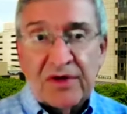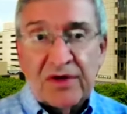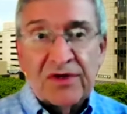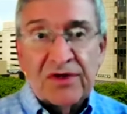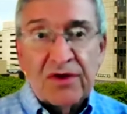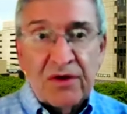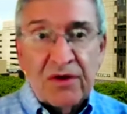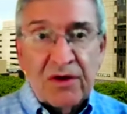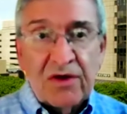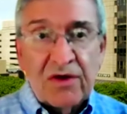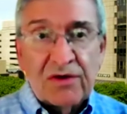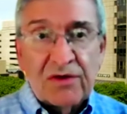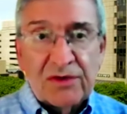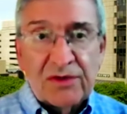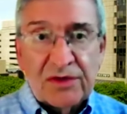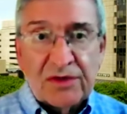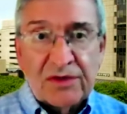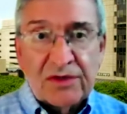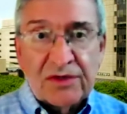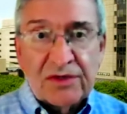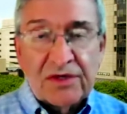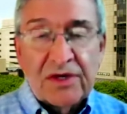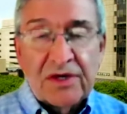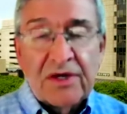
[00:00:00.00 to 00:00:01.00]
digital
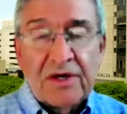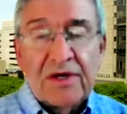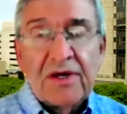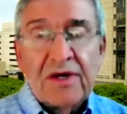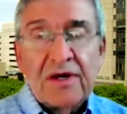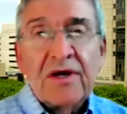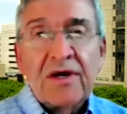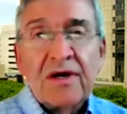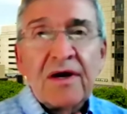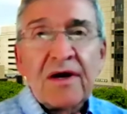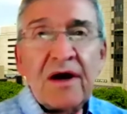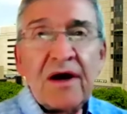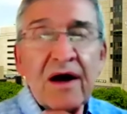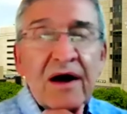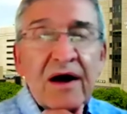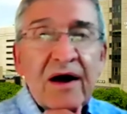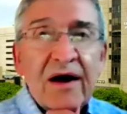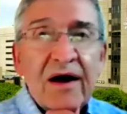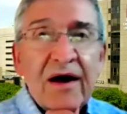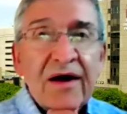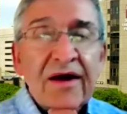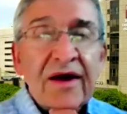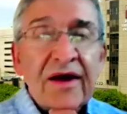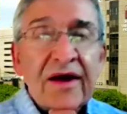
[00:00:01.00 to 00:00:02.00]
ulcers,
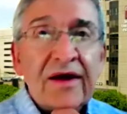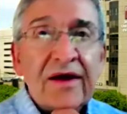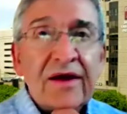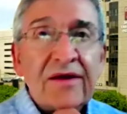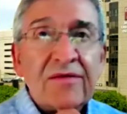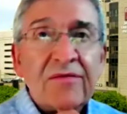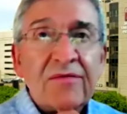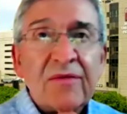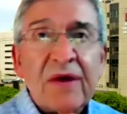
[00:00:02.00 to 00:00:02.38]
and